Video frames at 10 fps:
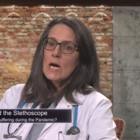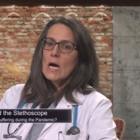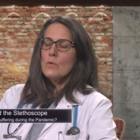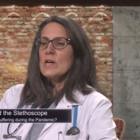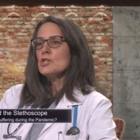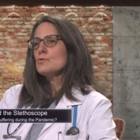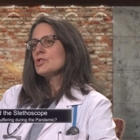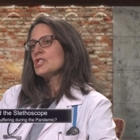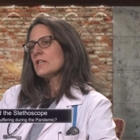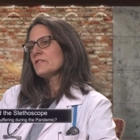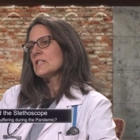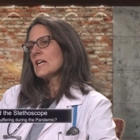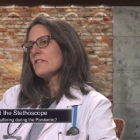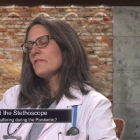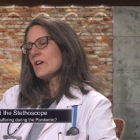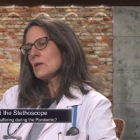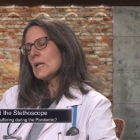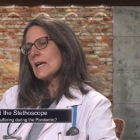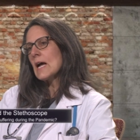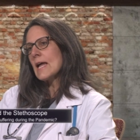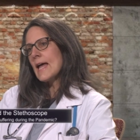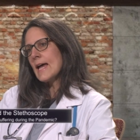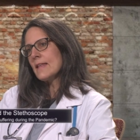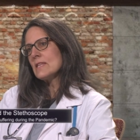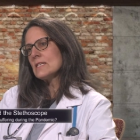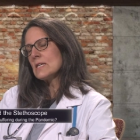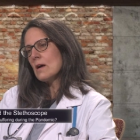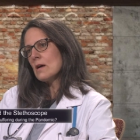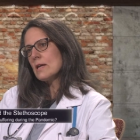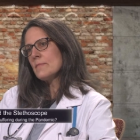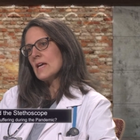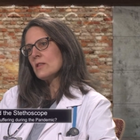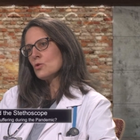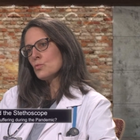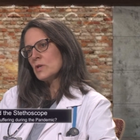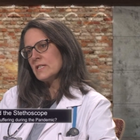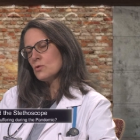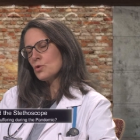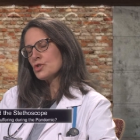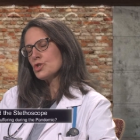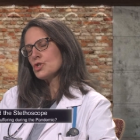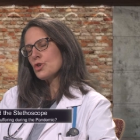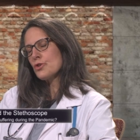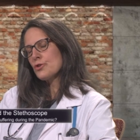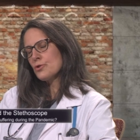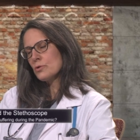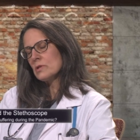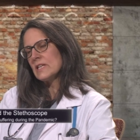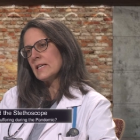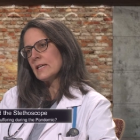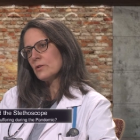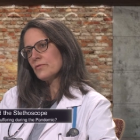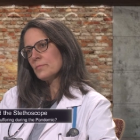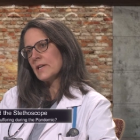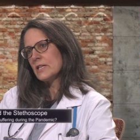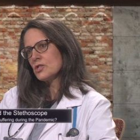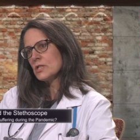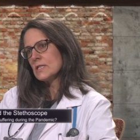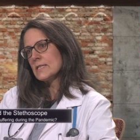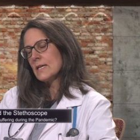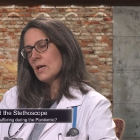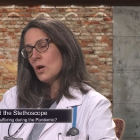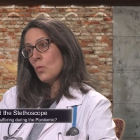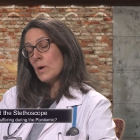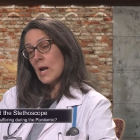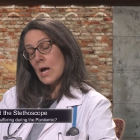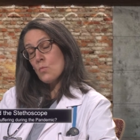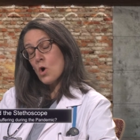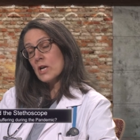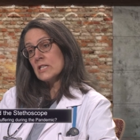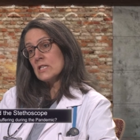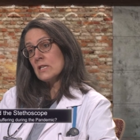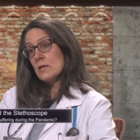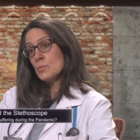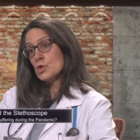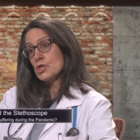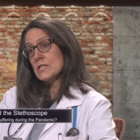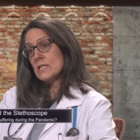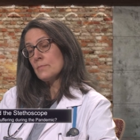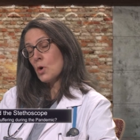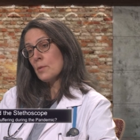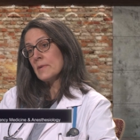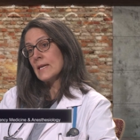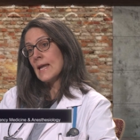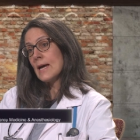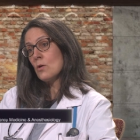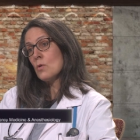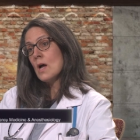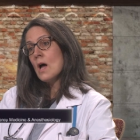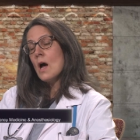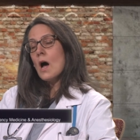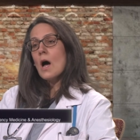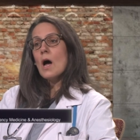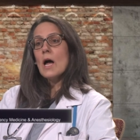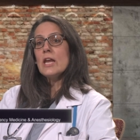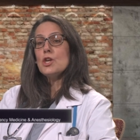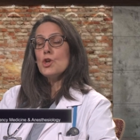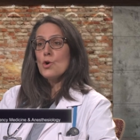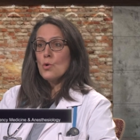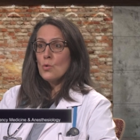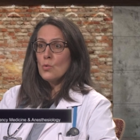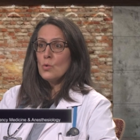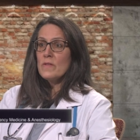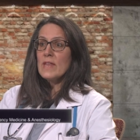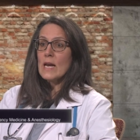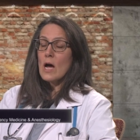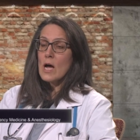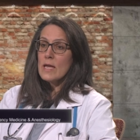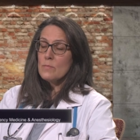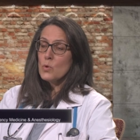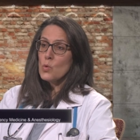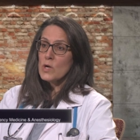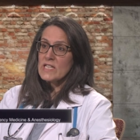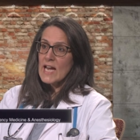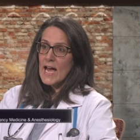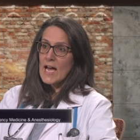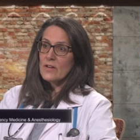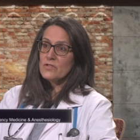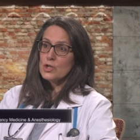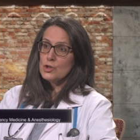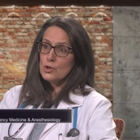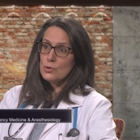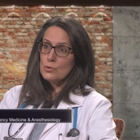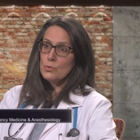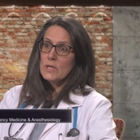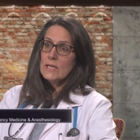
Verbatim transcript: I went to a shift and I felt like I had the time and the resources to thoroughly care for patients. When I walk into the emergency department now, I know that I am going to have to do